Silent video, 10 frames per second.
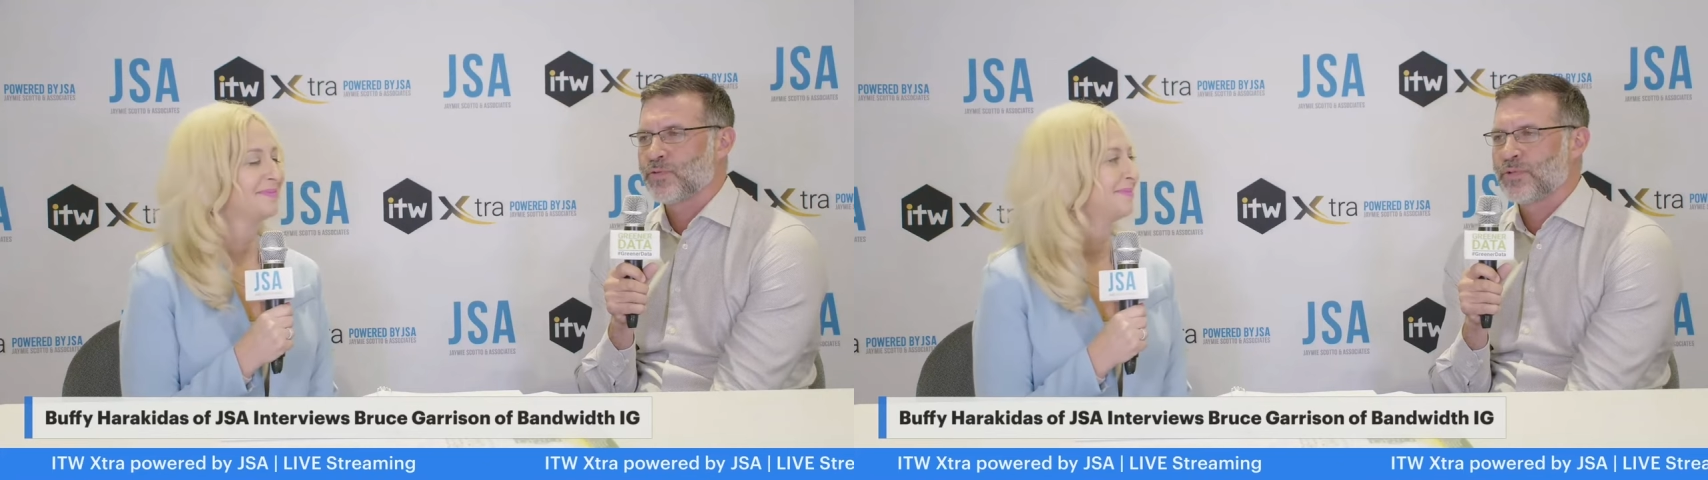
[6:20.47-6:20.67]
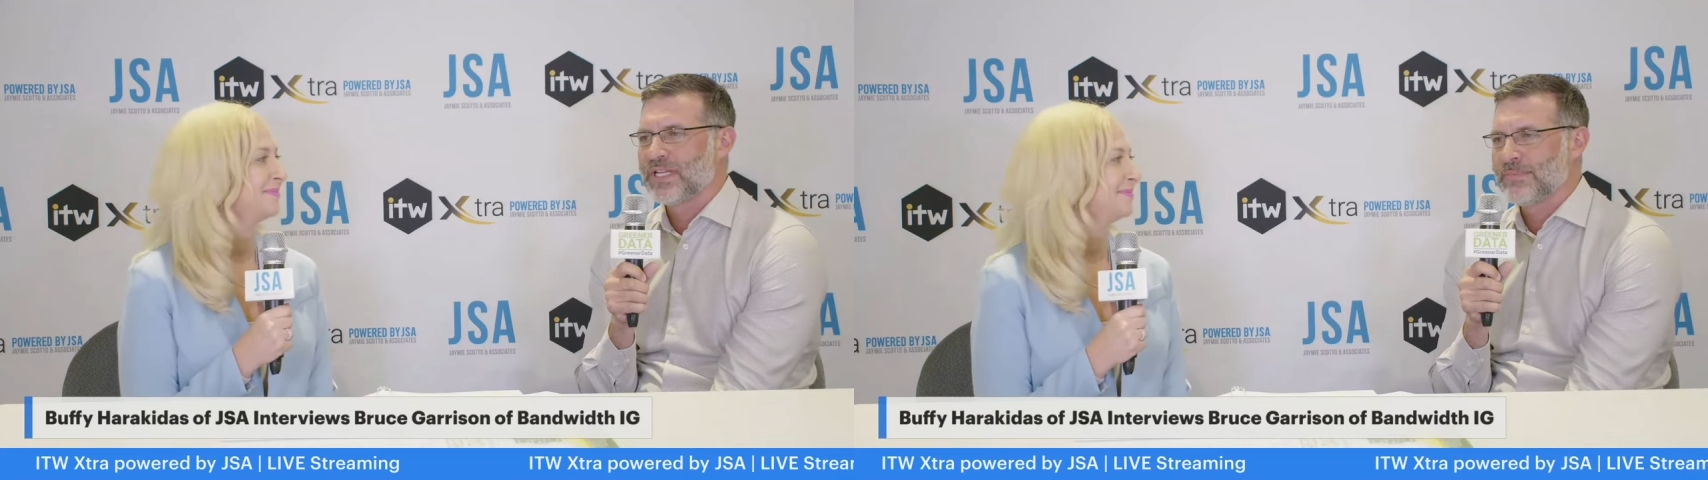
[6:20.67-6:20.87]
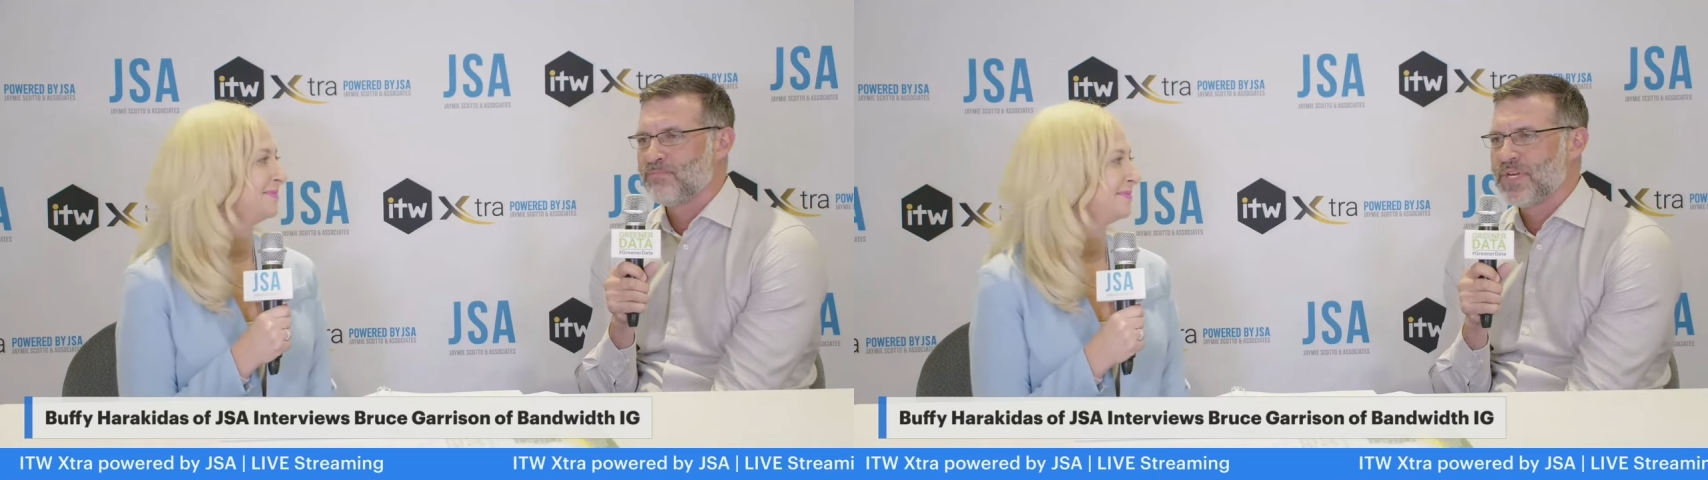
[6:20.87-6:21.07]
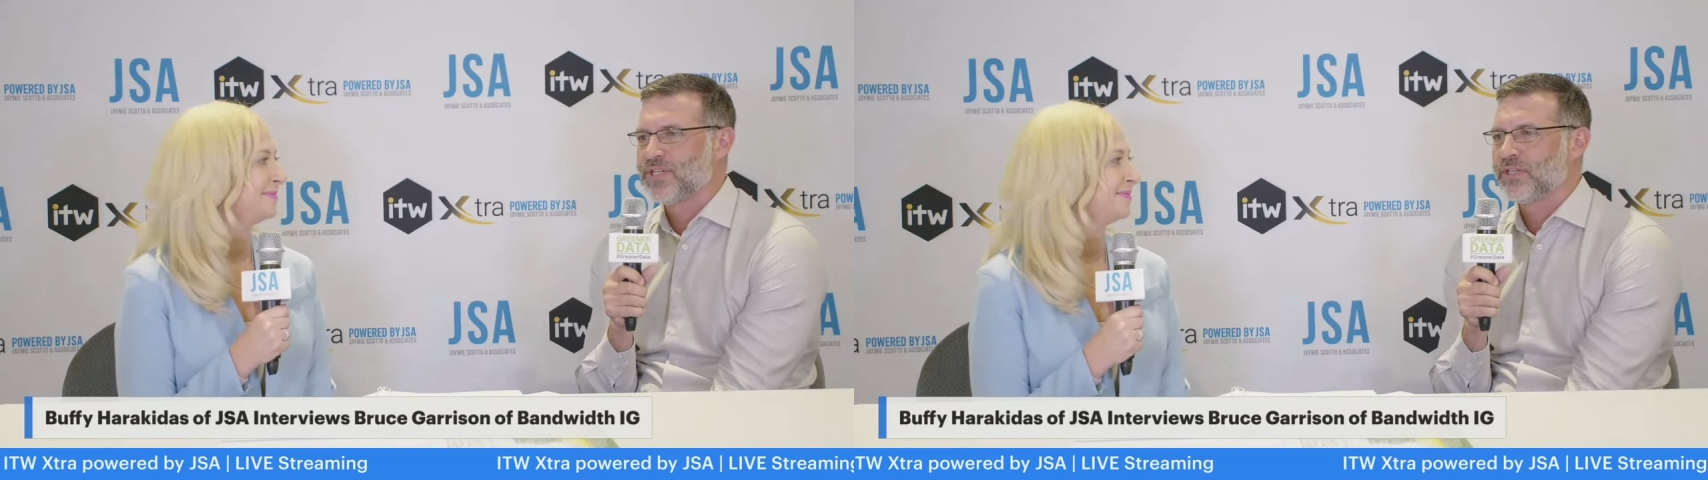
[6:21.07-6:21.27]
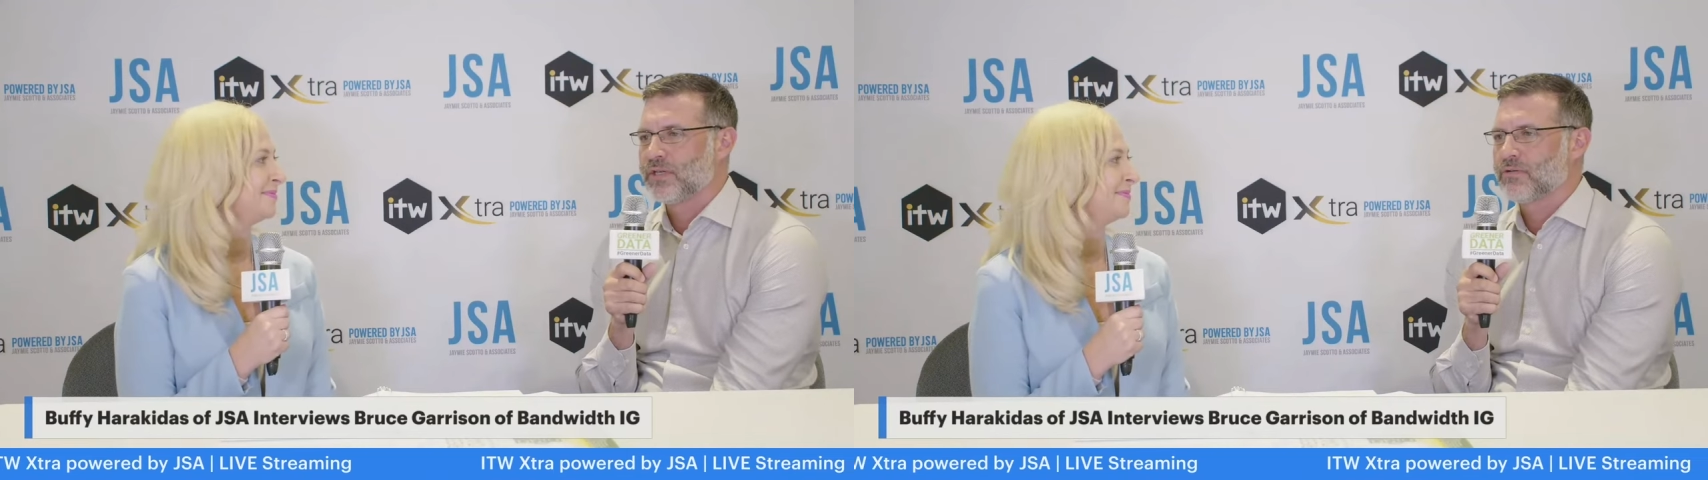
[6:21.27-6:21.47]
really
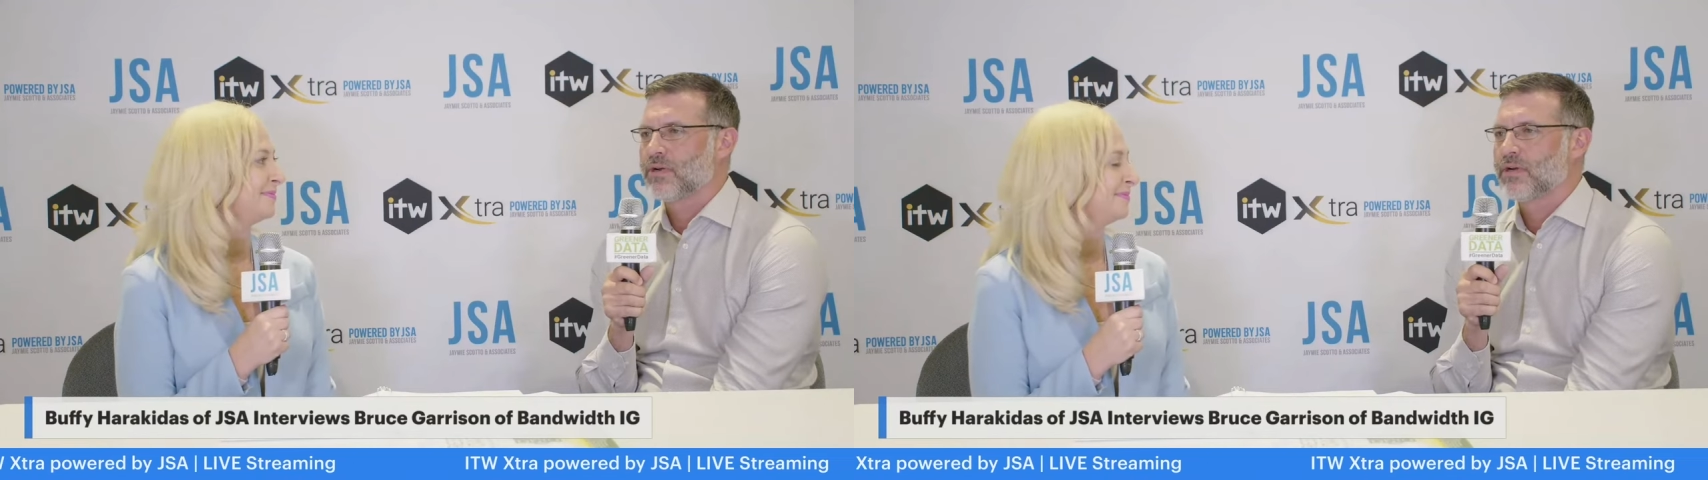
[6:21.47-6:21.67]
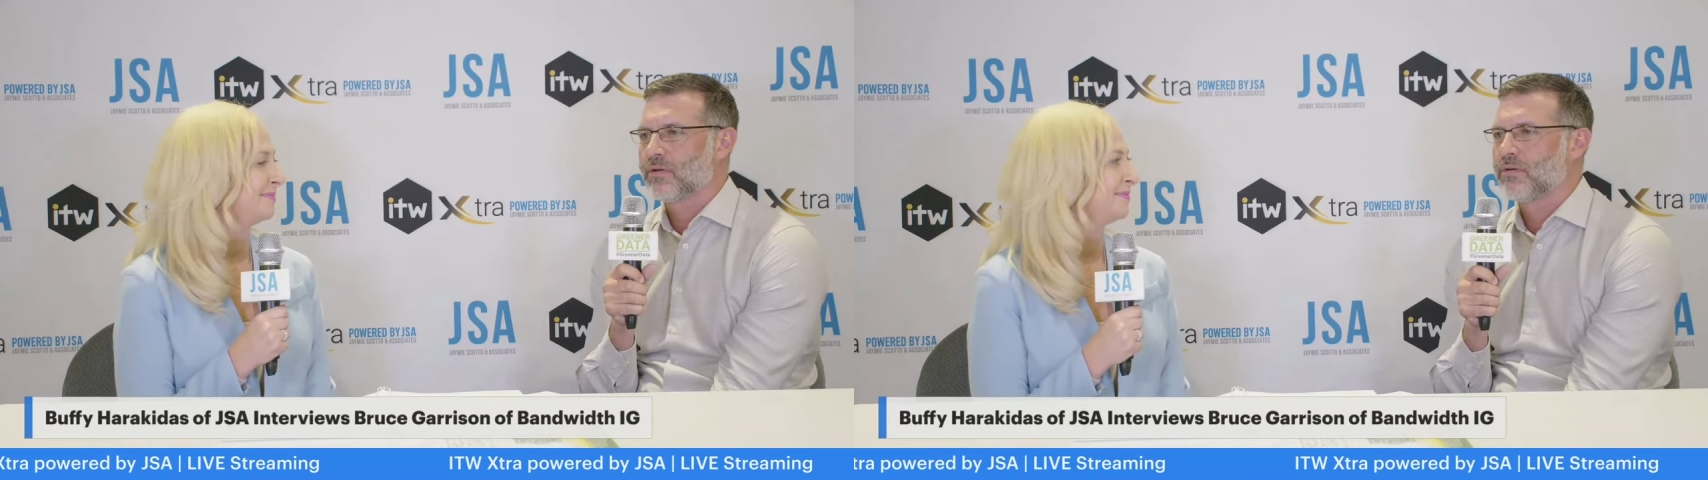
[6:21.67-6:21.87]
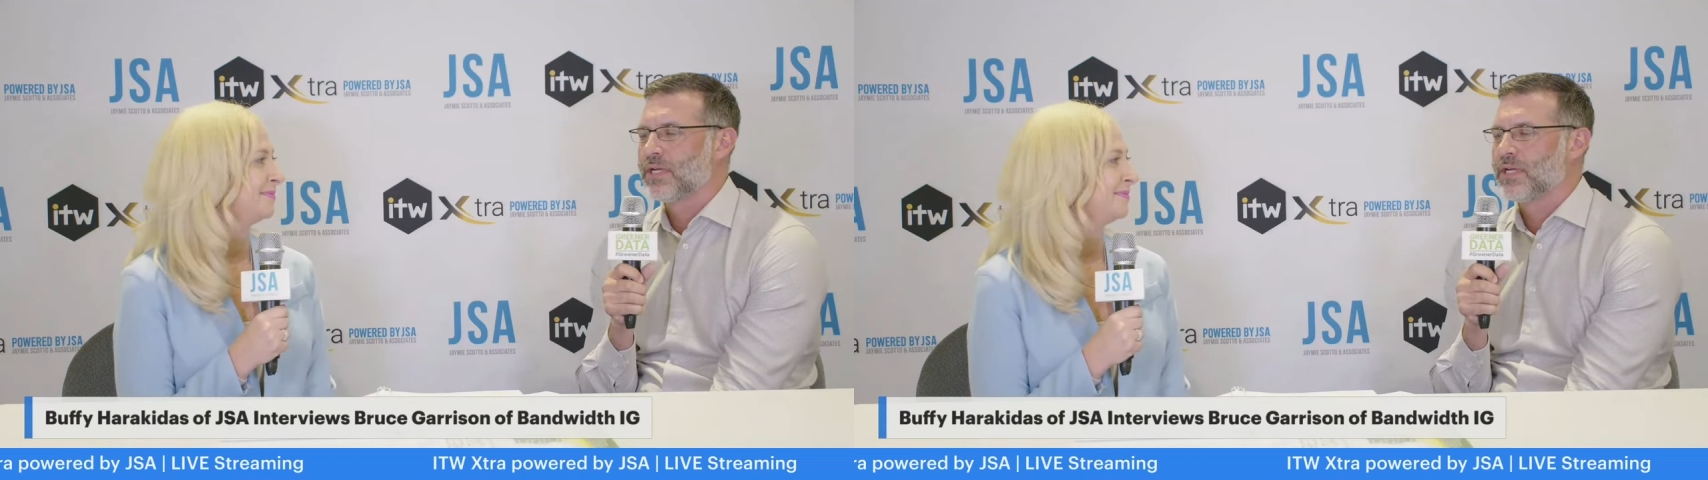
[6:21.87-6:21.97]
mission critical